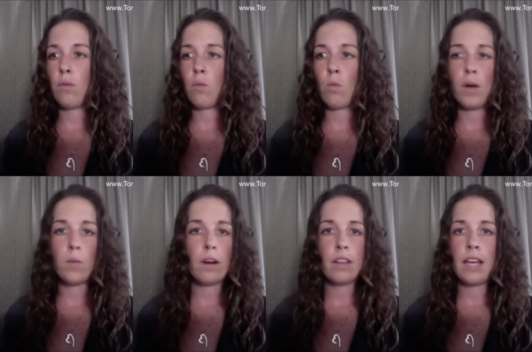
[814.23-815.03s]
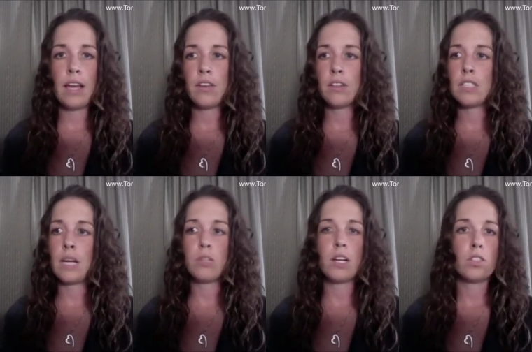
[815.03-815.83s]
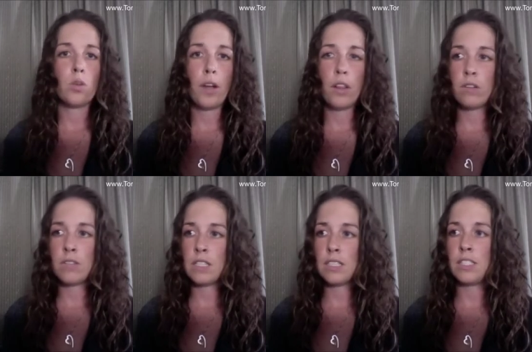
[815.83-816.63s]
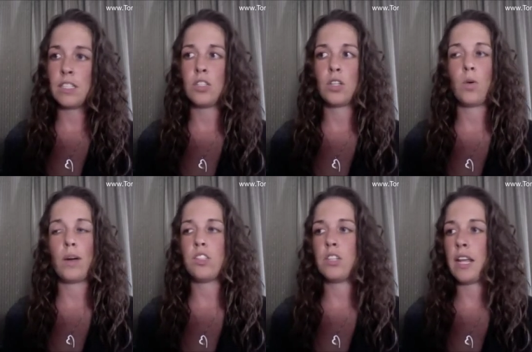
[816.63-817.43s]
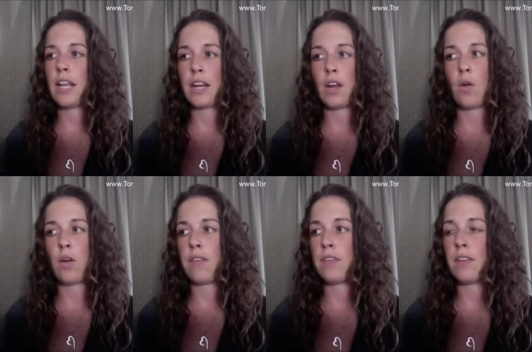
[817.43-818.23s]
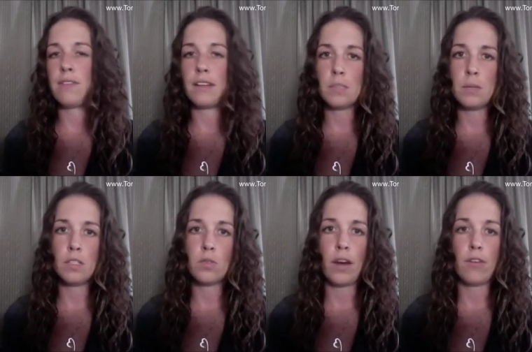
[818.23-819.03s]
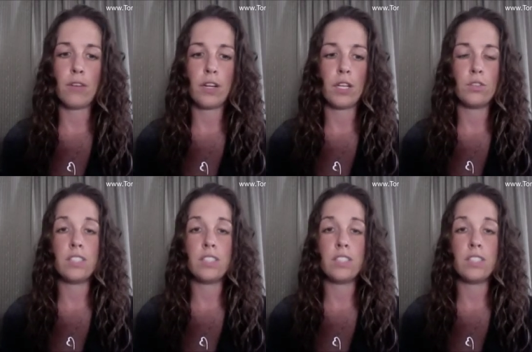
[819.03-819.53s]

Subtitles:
one way or the other. Stop trying to toil over the decision, questioning, if the investment is right for you.